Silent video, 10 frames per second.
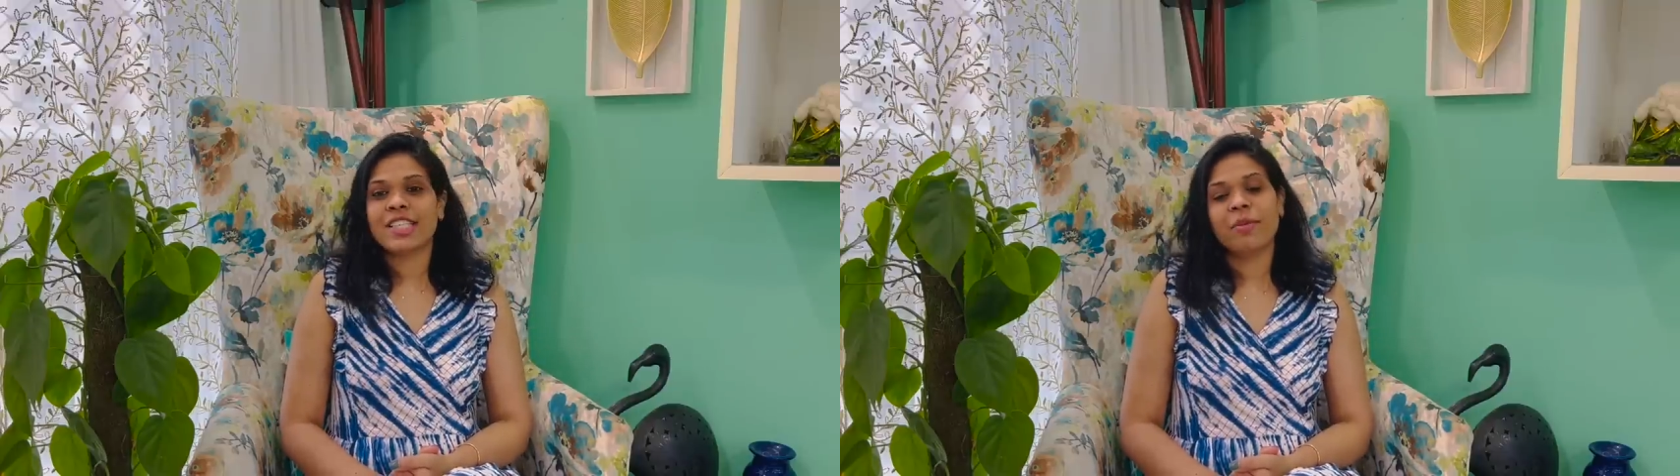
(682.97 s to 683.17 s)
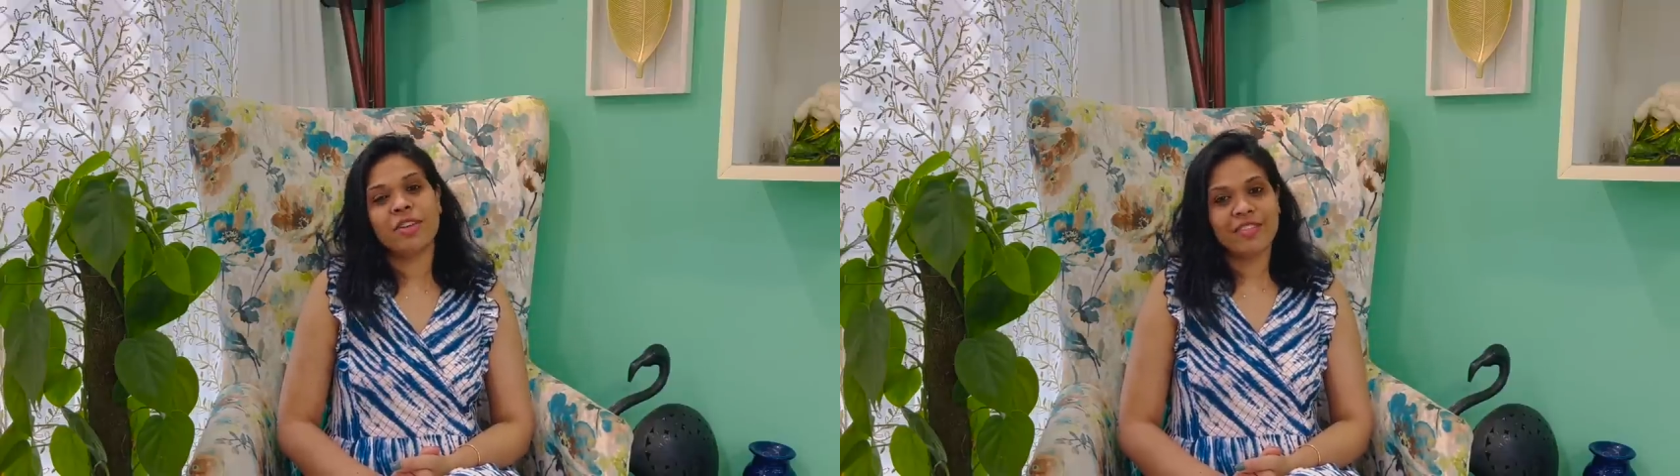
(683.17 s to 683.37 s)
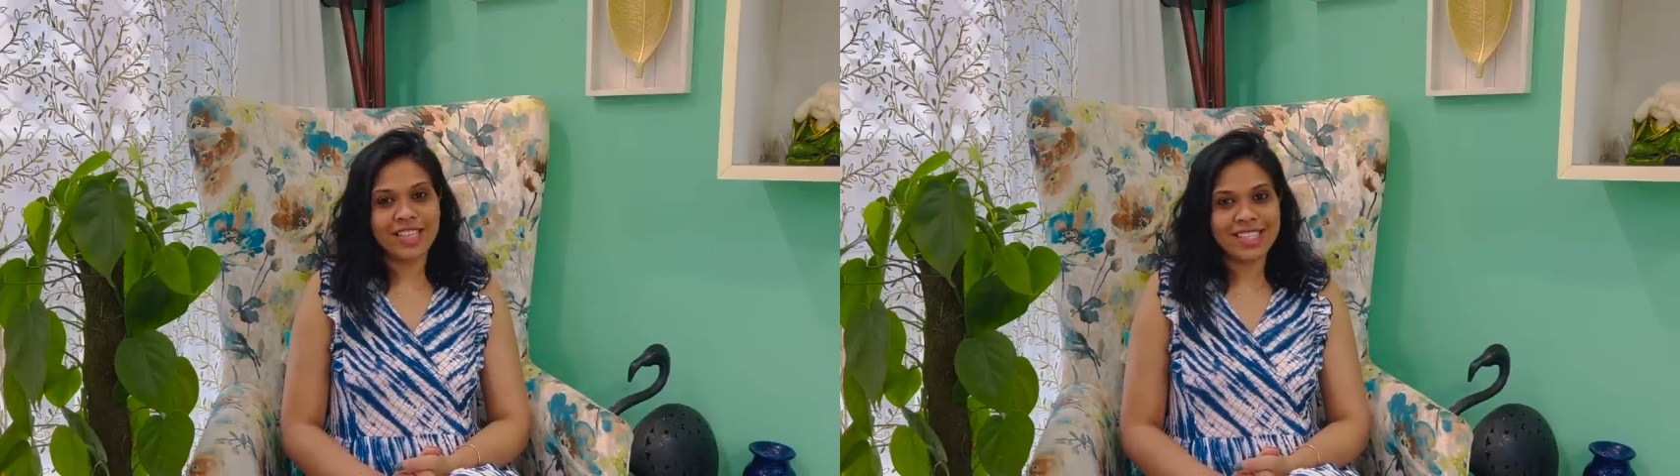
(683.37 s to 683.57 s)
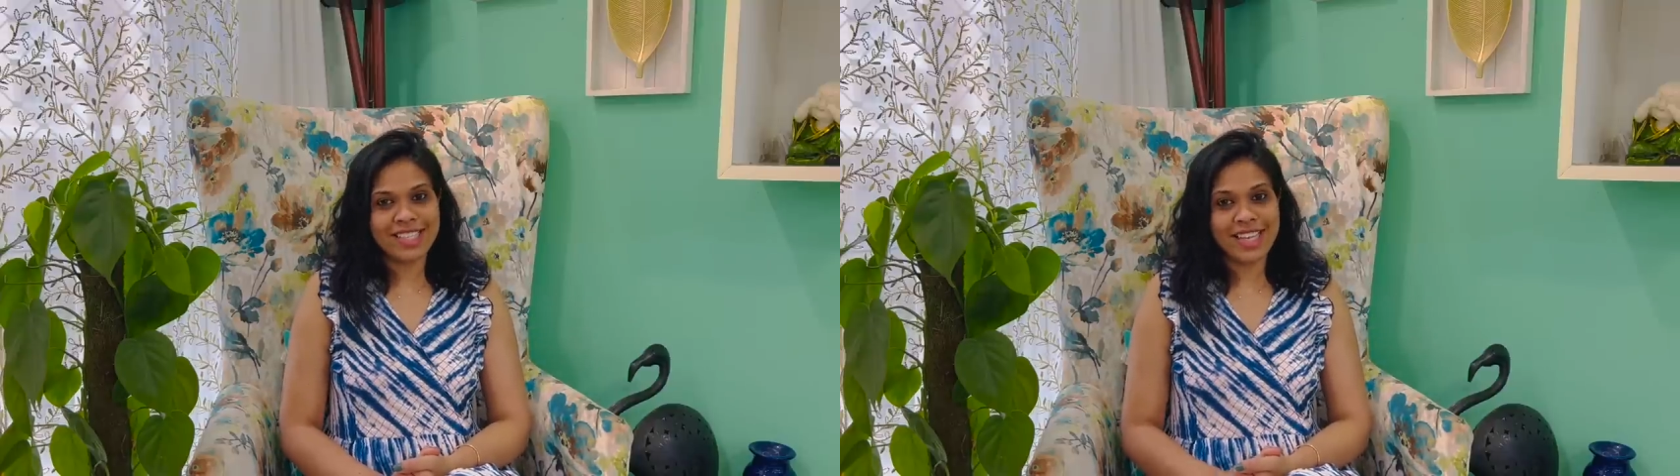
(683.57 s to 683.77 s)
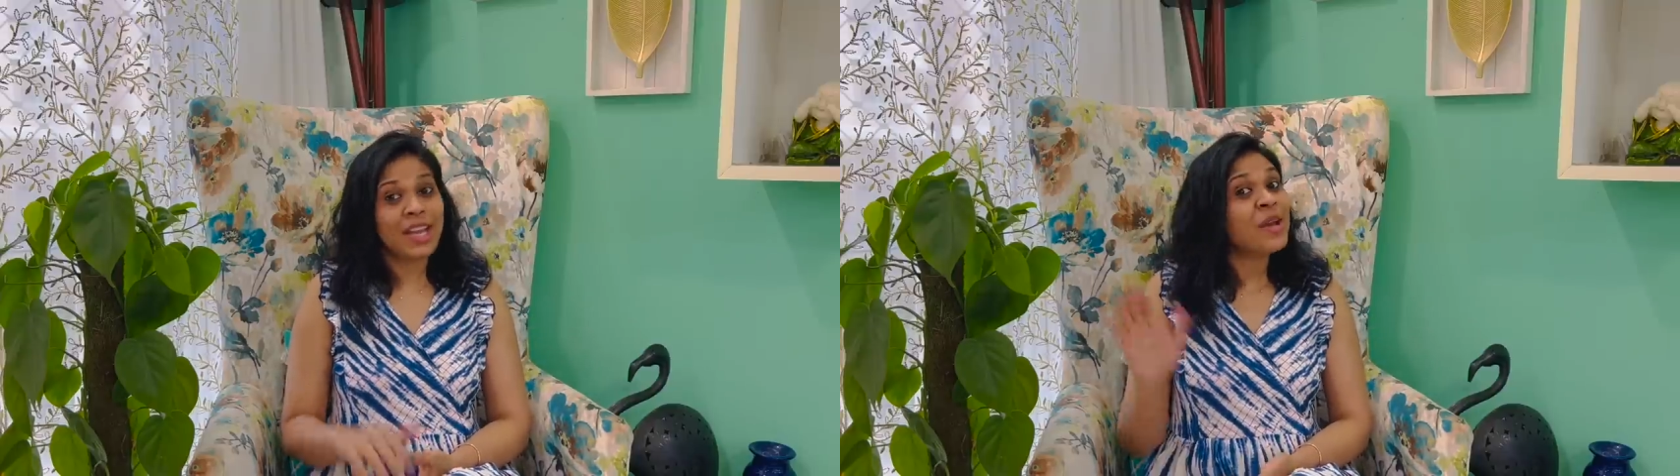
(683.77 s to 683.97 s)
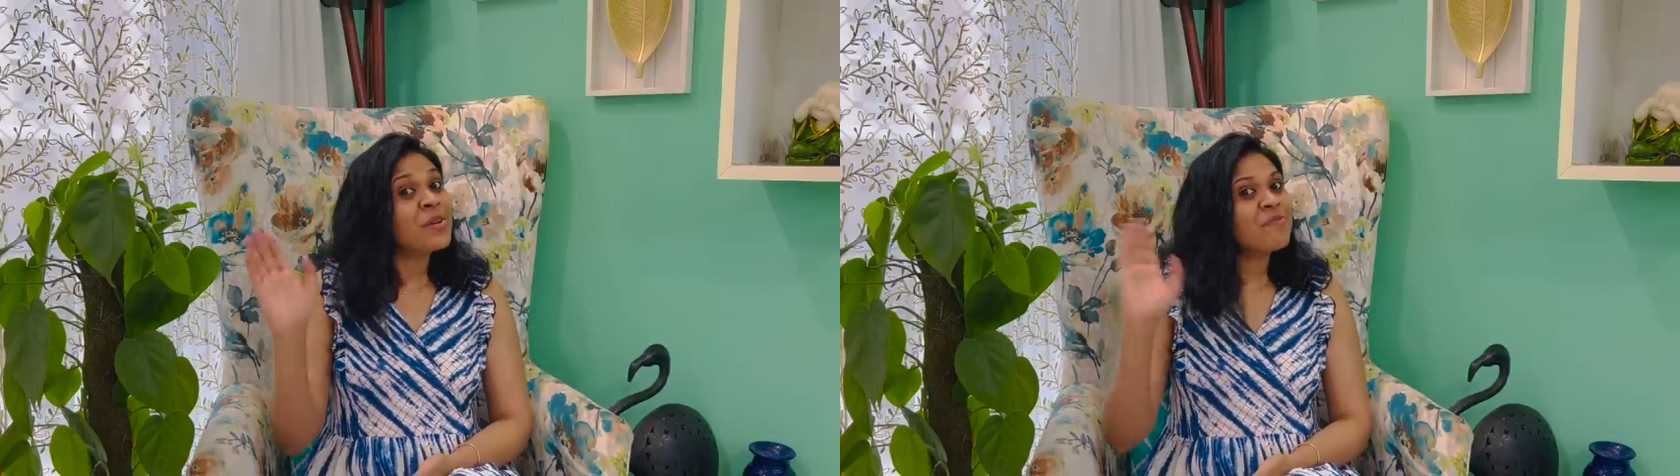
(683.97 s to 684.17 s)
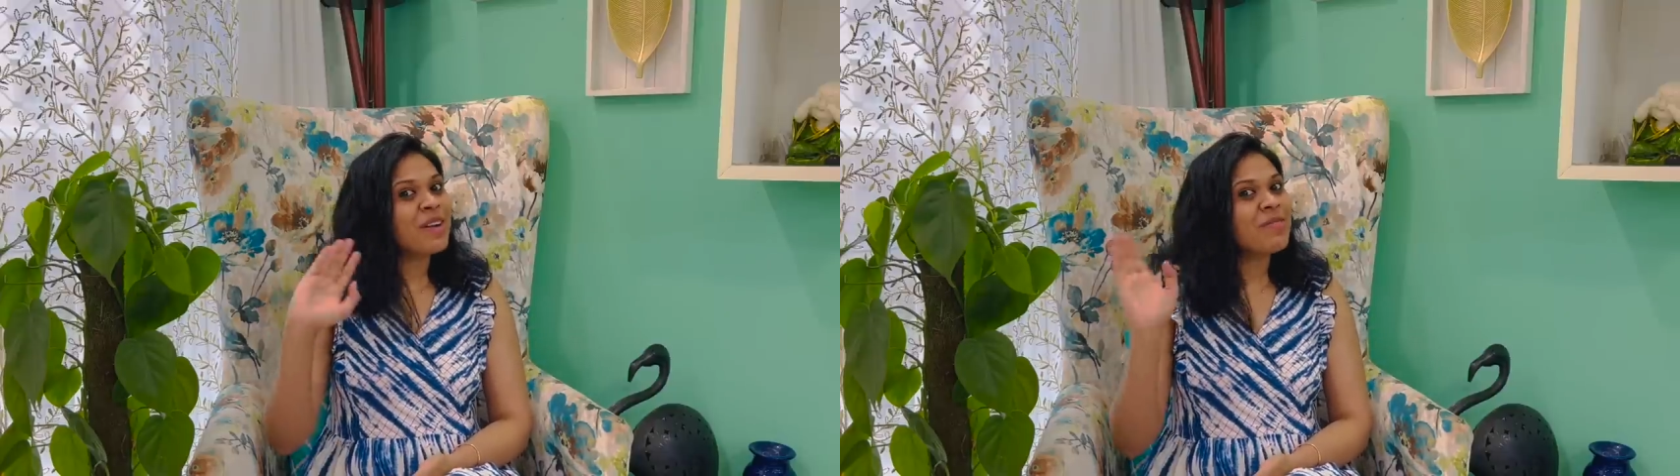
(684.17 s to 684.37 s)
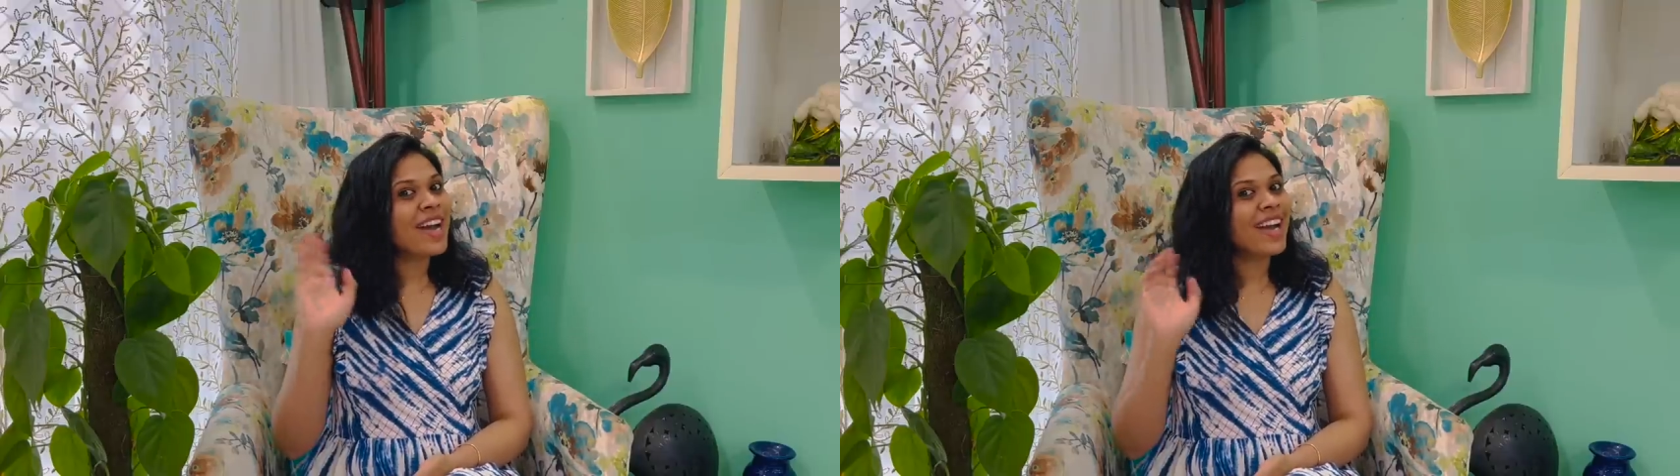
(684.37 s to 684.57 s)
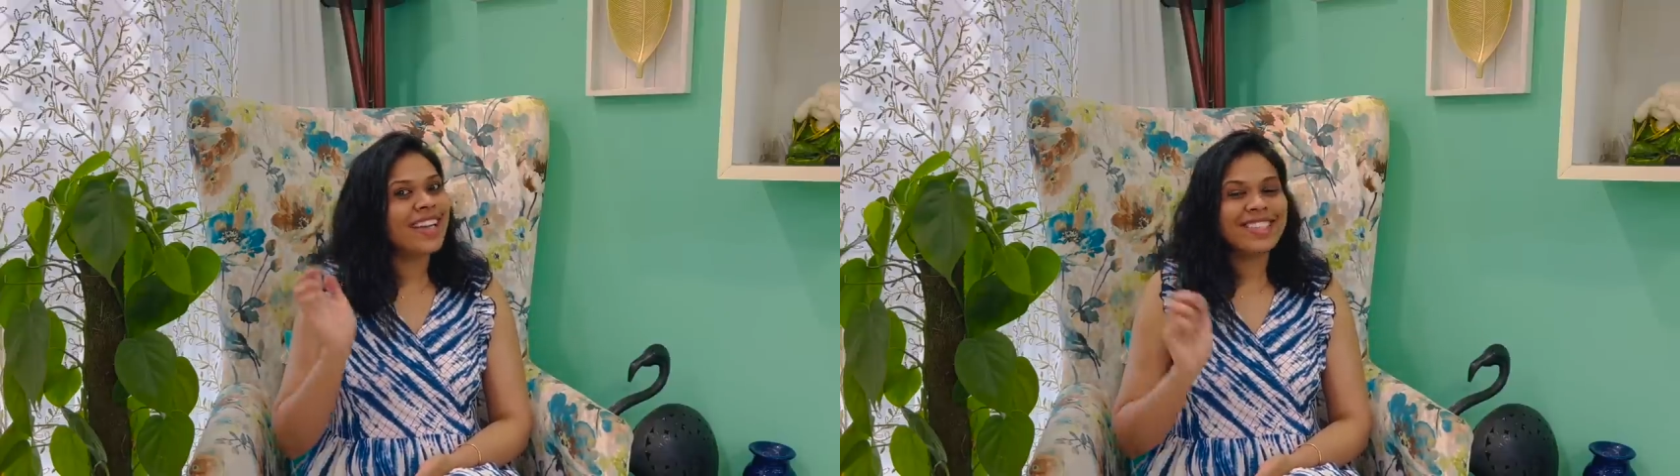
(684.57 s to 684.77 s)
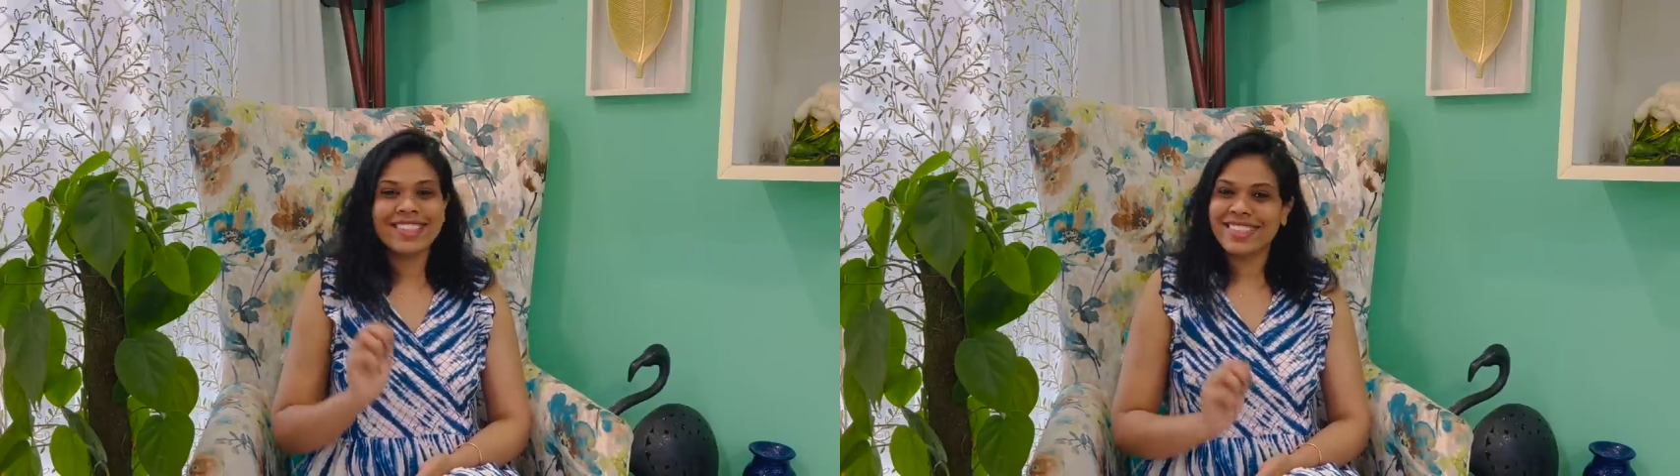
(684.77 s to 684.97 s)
coming Wednesday. Bye-bye.